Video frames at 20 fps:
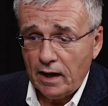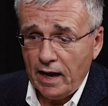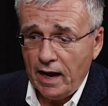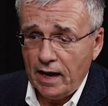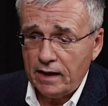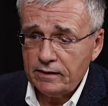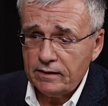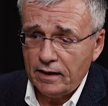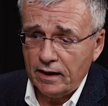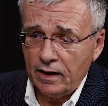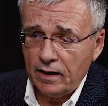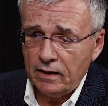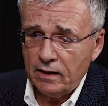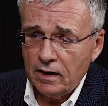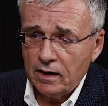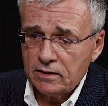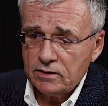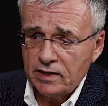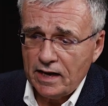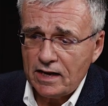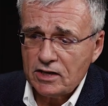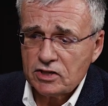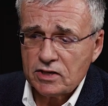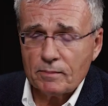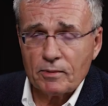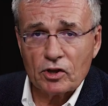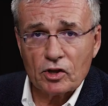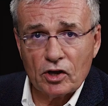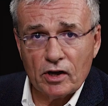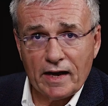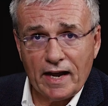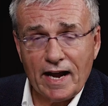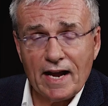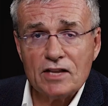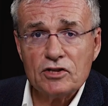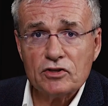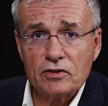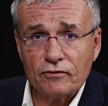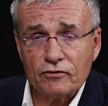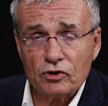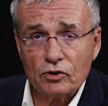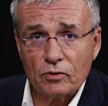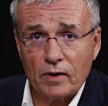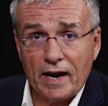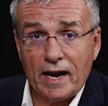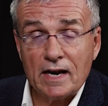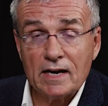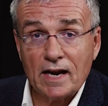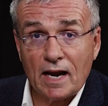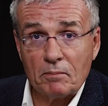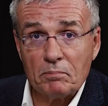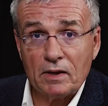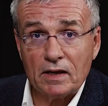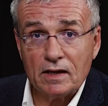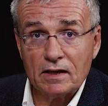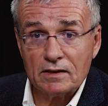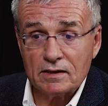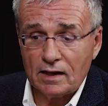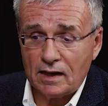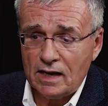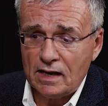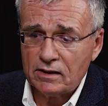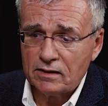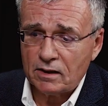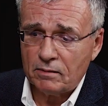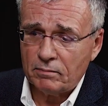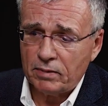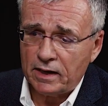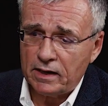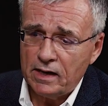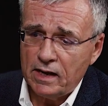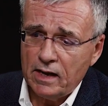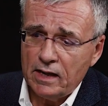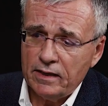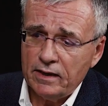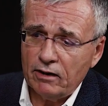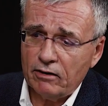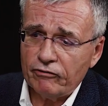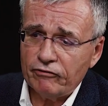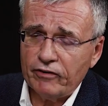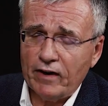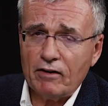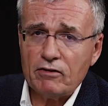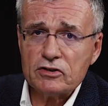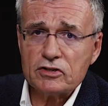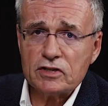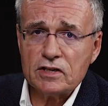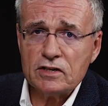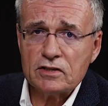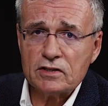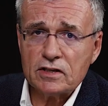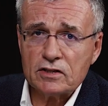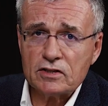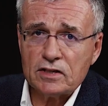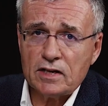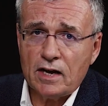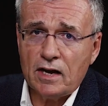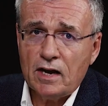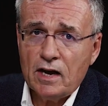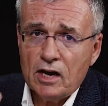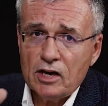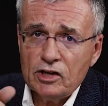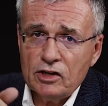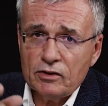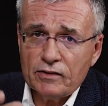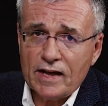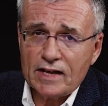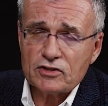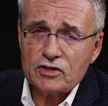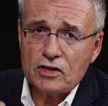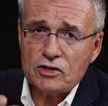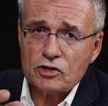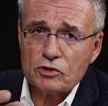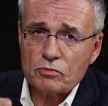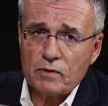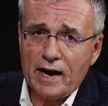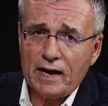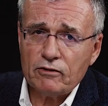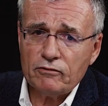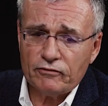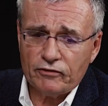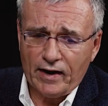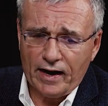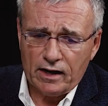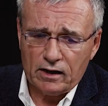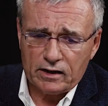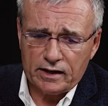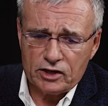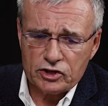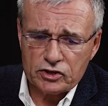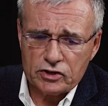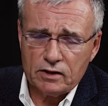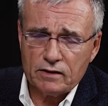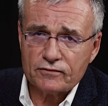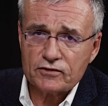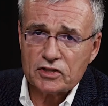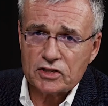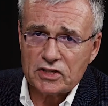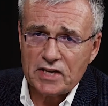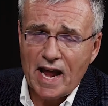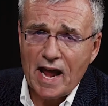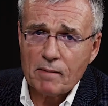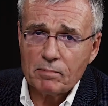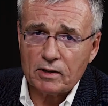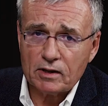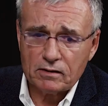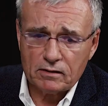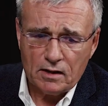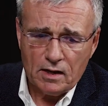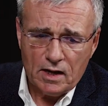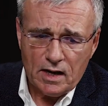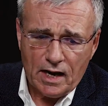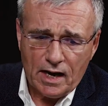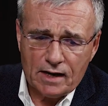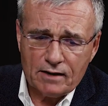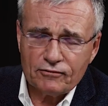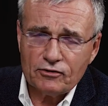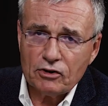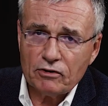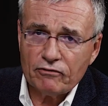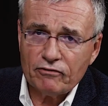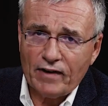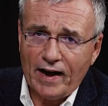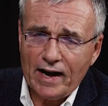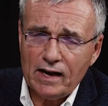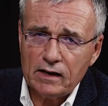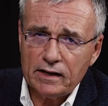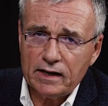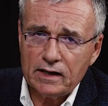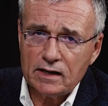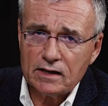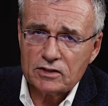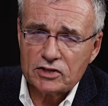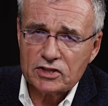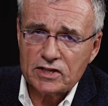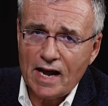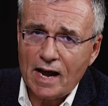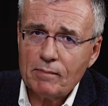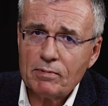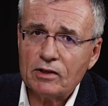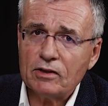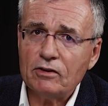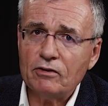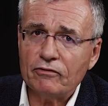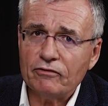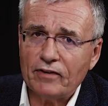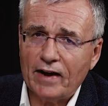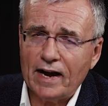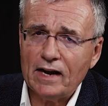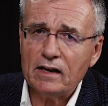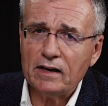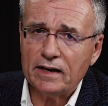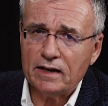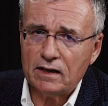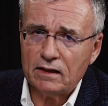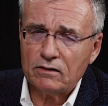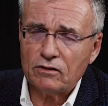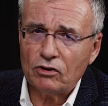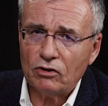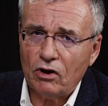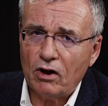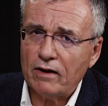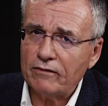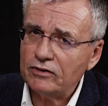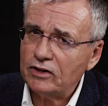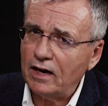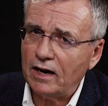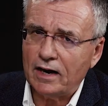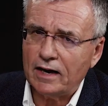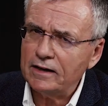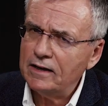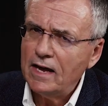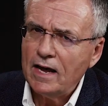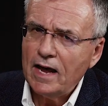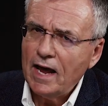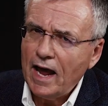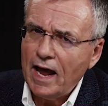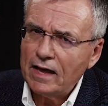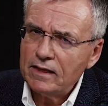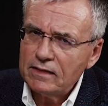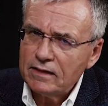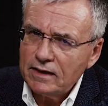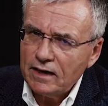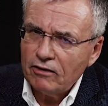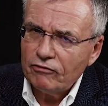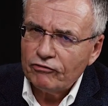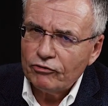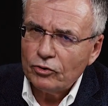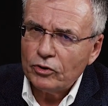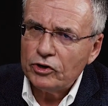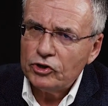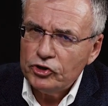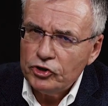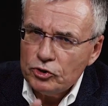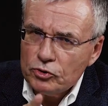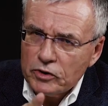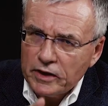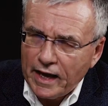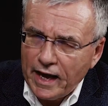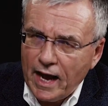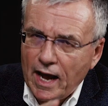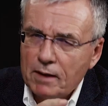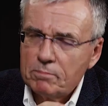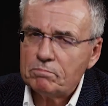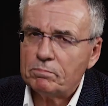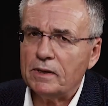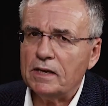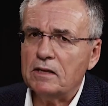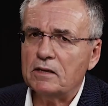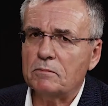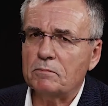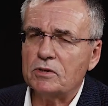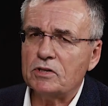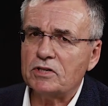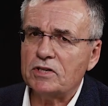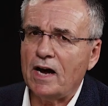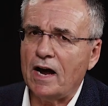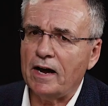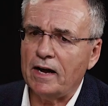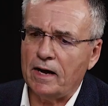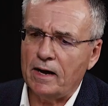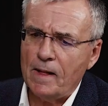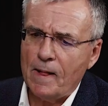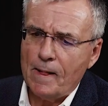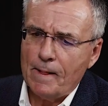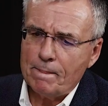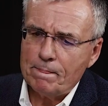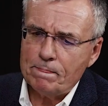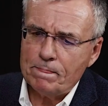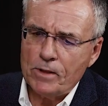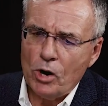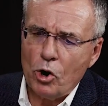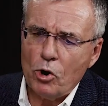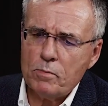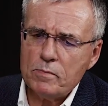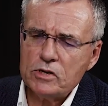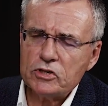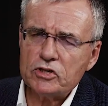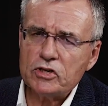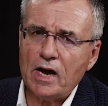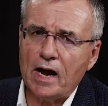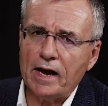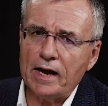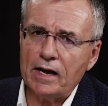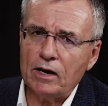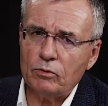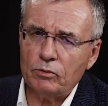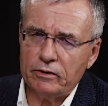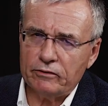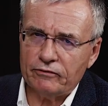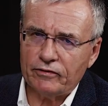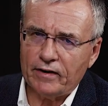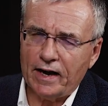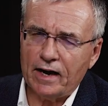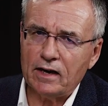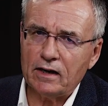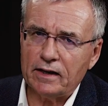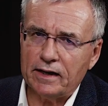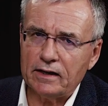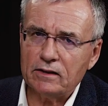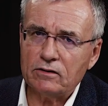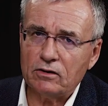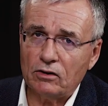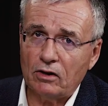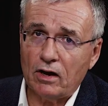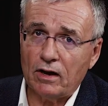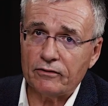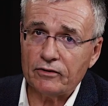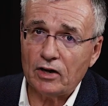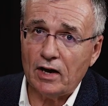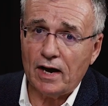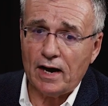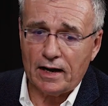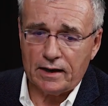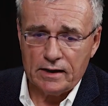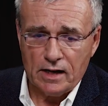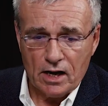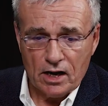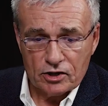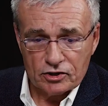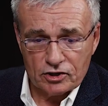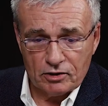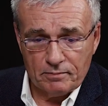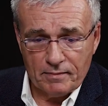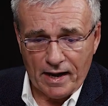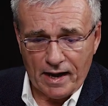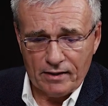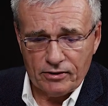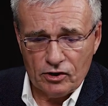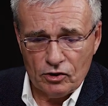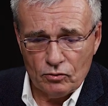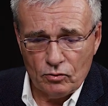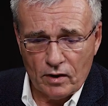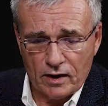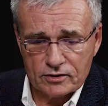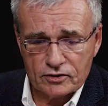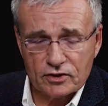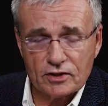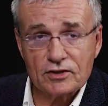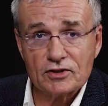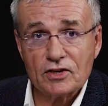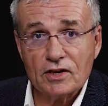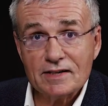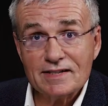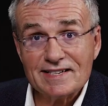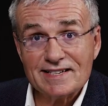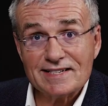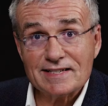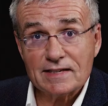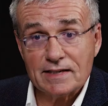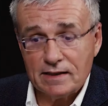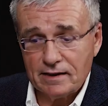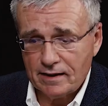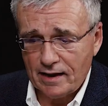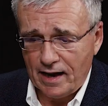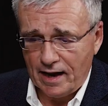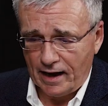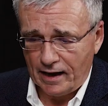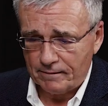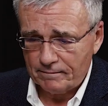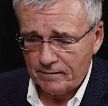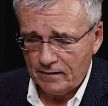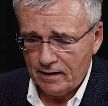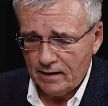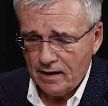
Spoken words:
And they take some of the heads of grain and begin to eat them. But there are Pharisees that say, that's a direct violation of Sabbath. And if you're violating Sabbath, you're violating the law of God. And therefore, you can't be the Messiah. No Messiah would violate the law of God. So Matthew wants us to see that.